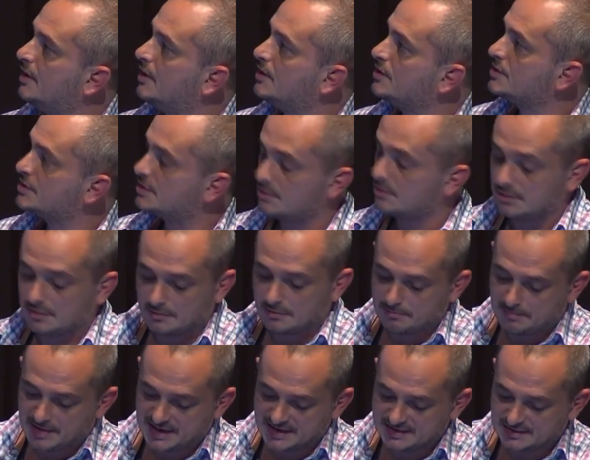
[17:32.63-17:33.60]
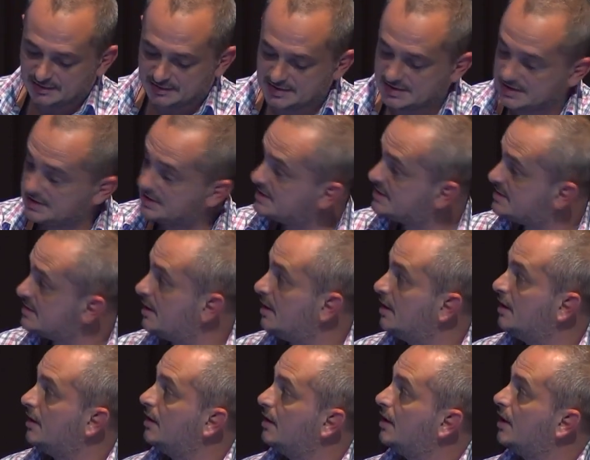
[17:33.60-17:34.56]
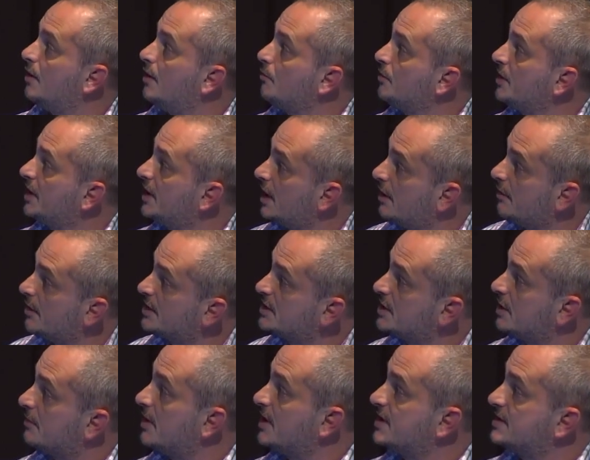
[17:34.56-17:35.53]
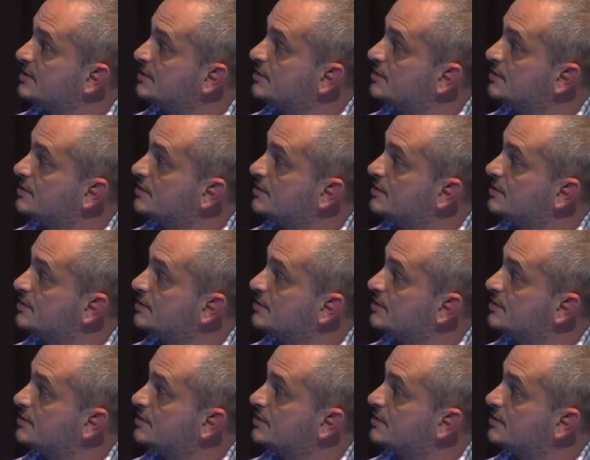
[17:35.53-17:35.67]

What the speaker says: So based on this, we characterize